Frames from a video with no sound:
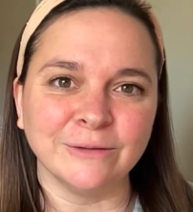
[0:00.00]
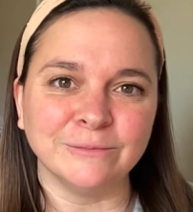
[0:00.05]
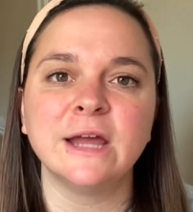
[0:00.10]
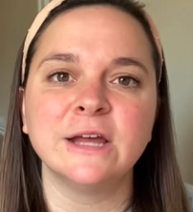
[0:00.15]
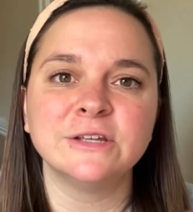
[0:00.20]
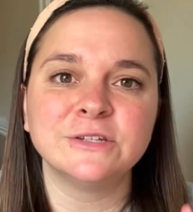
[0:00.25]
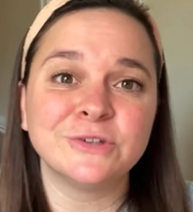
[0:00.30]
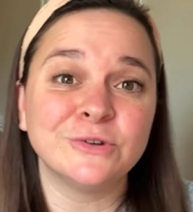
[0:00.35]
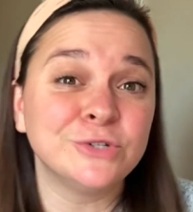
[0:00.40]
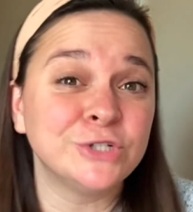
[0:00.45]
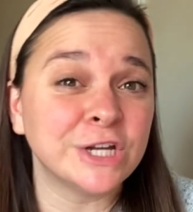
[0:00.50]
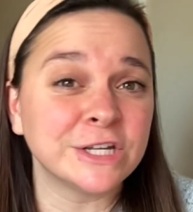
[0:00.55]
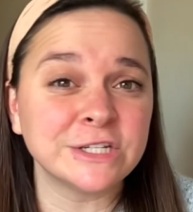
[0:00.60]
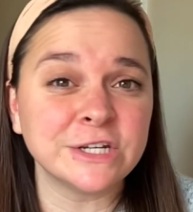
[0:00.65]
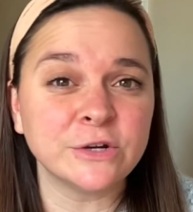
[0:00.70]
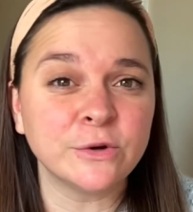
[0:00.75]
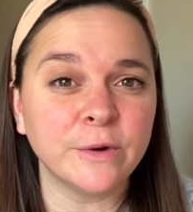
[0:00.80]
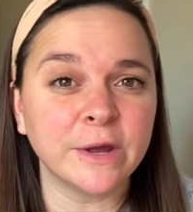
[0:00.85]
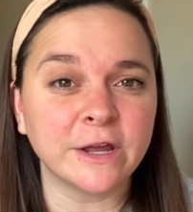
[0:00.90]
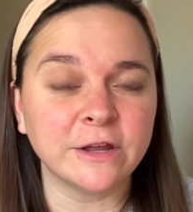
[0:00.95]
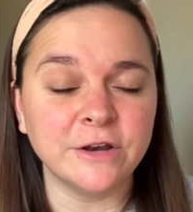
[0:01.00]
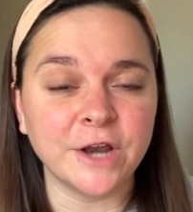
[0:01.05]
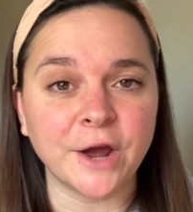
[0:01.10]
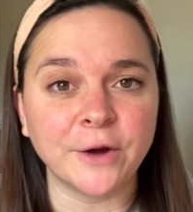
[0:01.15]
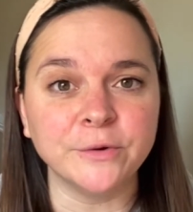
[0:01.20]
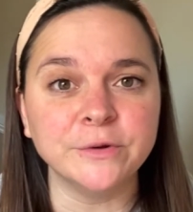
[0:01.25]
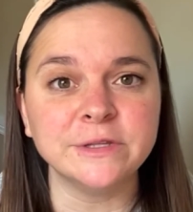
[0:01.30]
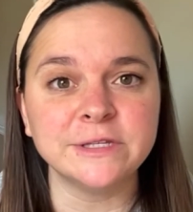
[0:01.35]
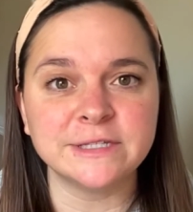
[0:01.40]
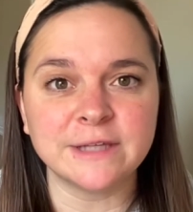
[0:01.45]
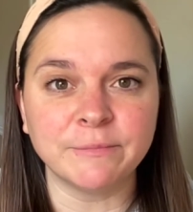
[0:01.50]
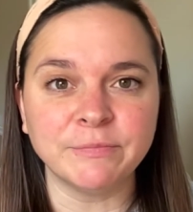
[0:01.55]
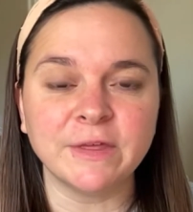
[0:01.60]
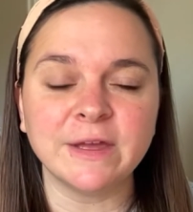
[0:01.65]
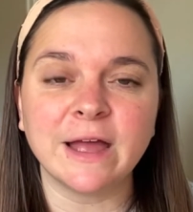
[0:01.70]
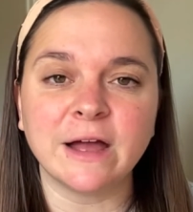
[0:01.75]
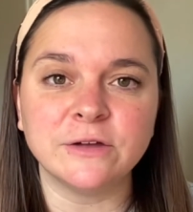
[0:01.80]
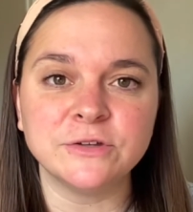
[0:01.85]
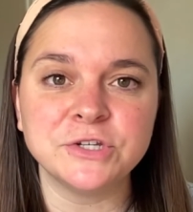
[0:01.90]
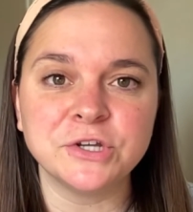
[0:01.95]
So just a quick note, something
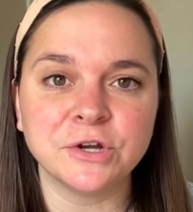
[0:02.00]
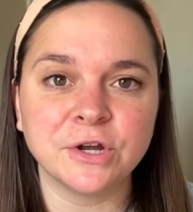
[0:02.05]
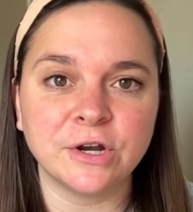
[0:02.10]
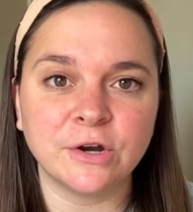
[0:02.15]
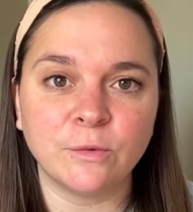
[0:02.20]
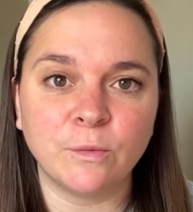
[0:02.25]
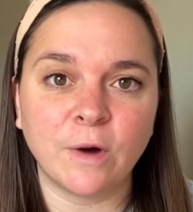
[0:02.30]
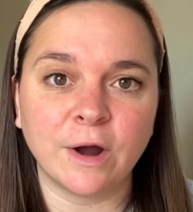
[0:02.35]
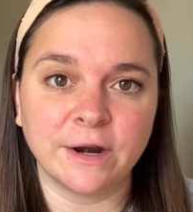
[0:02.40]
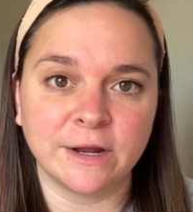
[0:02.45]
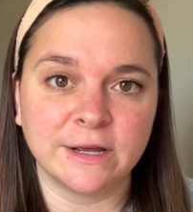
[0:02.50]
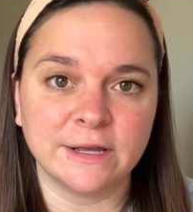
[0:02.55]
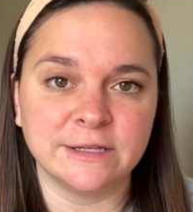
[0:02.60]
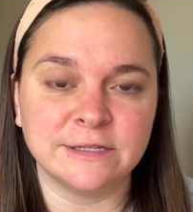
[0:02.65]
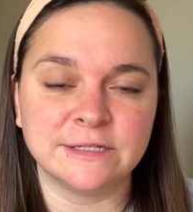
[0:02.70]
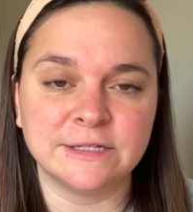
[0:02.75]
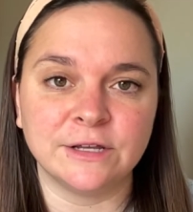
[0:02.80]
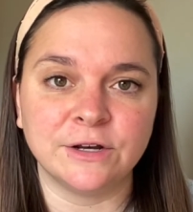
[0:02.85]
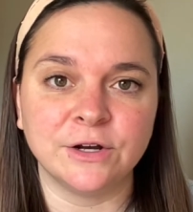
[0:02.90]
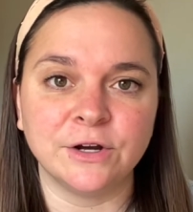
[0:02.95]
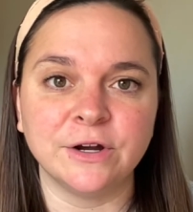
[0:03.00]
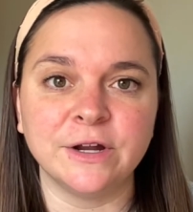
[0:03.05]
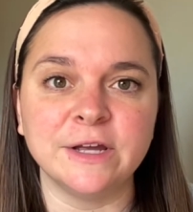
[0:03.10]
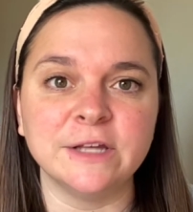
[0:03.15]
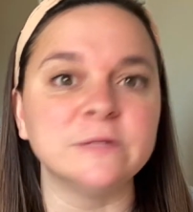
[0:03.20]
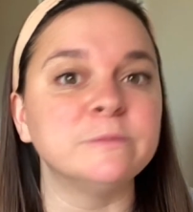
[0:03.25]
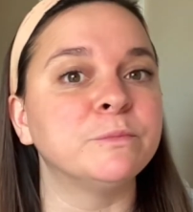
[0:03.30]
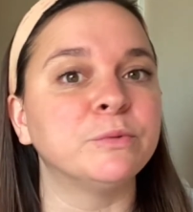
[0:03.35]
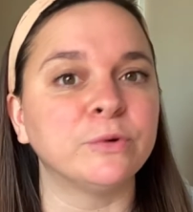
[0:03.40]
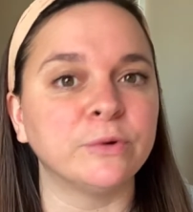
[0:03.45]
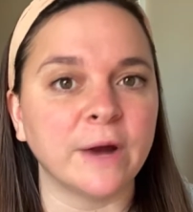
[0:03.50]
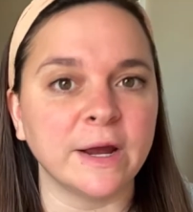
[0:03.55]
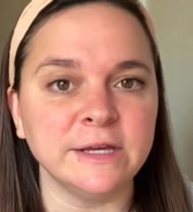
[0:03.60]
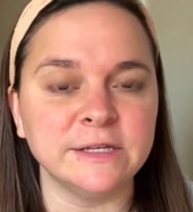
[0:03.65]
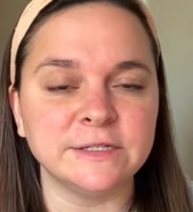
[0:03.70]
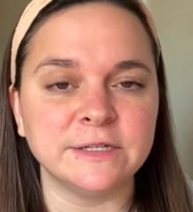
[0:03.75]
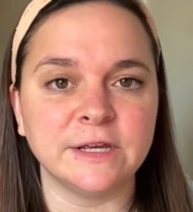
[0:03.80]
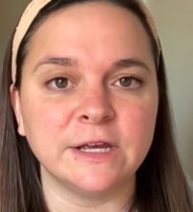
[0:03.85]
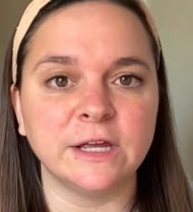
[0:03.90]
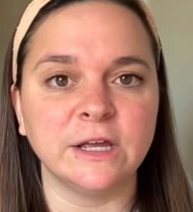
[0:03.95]
else you're going to want to consider is
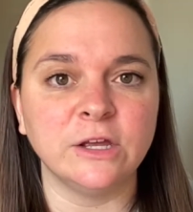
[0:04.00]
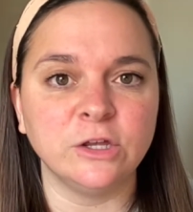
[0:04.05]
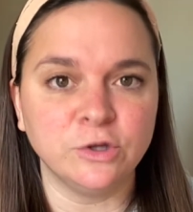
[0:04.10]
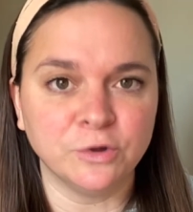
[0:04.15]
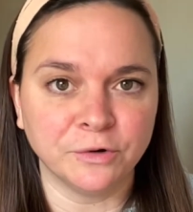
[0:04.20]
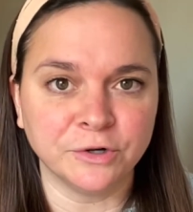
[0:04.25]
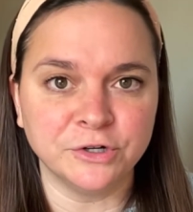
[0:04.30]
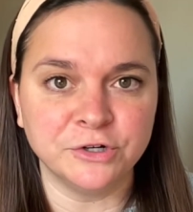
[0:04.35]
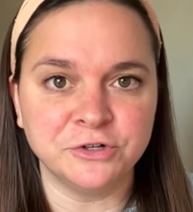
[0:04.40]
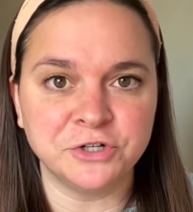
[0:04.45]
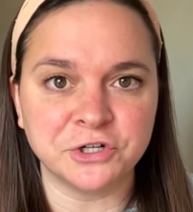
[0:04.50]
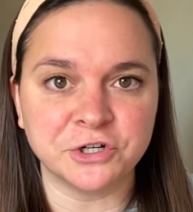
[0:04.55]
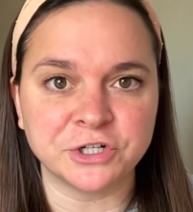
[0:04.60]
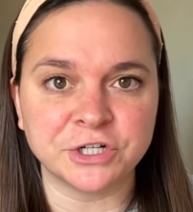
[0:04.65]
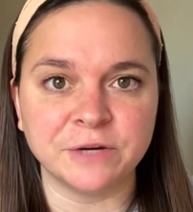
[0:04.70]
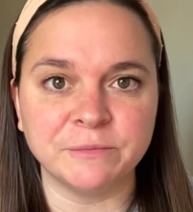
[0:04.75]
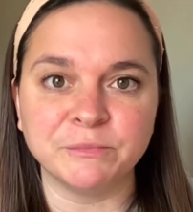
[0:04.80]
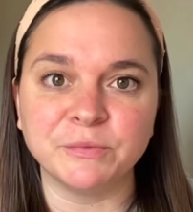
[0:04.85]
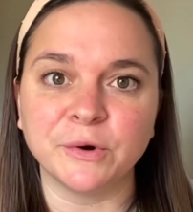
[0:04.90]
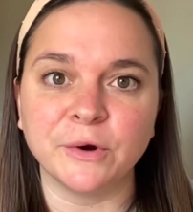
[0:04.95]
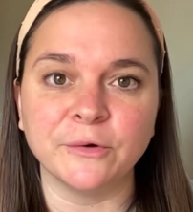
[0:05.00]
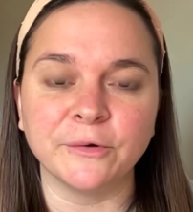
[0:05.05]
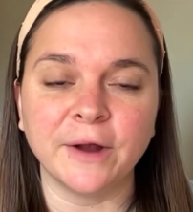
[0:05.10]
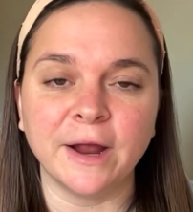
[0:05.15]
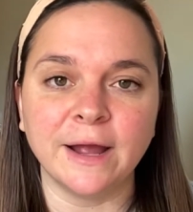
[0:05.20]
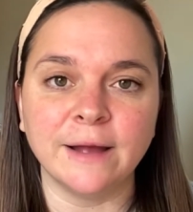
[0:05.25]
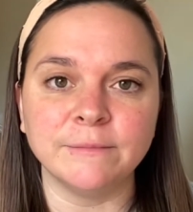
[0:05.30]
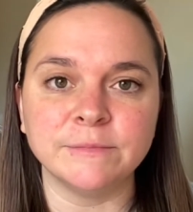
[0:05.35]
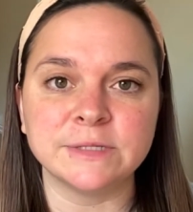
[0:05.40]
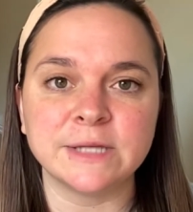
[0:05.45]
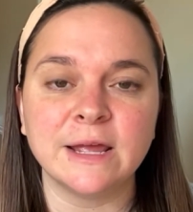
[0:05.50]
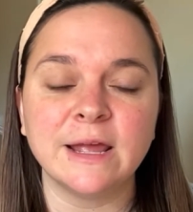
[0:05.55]
pricing your nutrition programs.